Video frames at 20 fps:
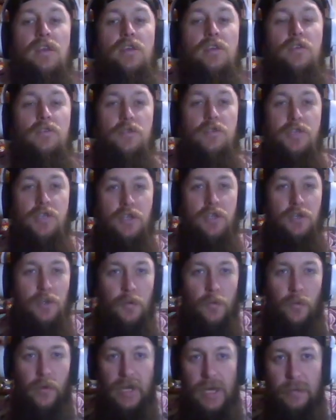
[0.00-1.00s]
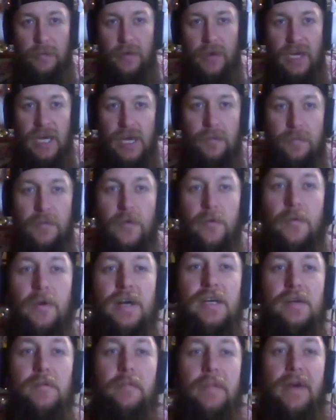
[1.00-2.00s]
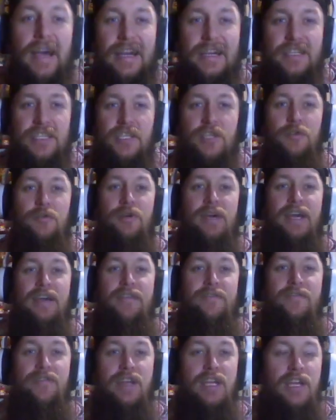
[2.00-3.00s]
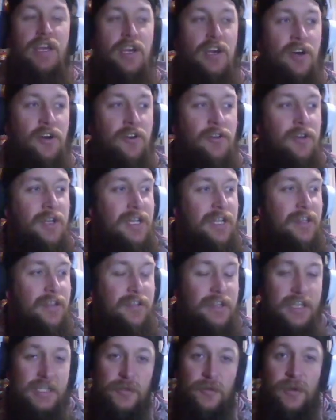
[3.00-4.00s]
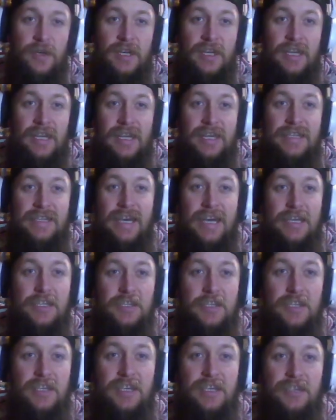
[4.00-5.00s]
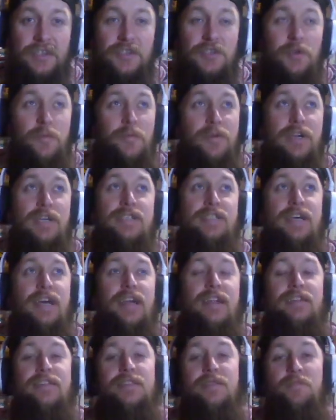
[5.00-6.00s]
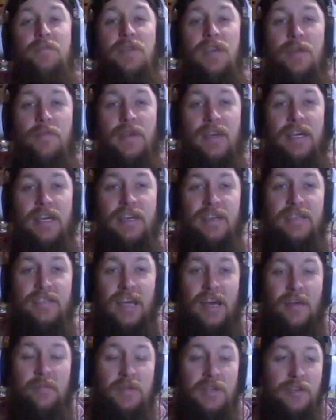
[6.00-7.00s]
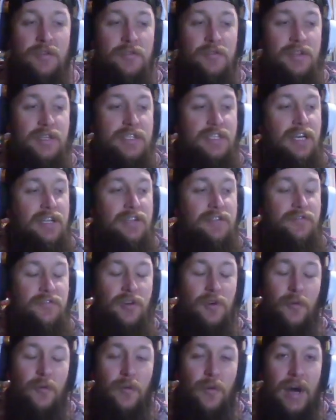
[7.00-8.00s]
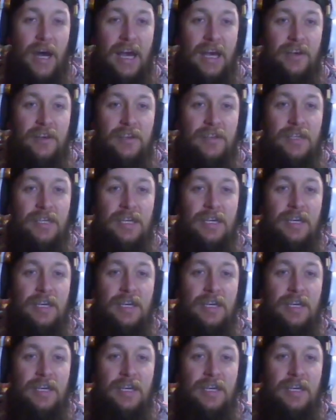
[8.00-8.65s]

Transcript: YouTube, what up, what up? Welcome back to a video. This one is actually super exciting to me because I've been doing this hunt for a while.